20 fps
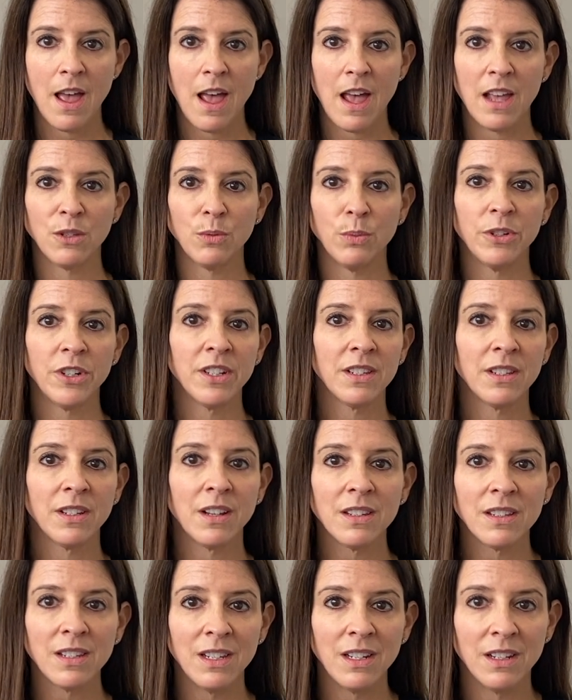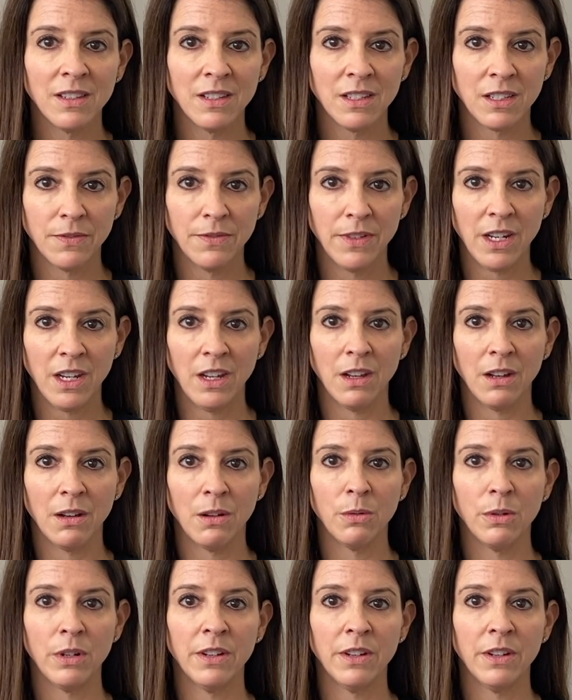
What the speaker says: As we're discussing in this video,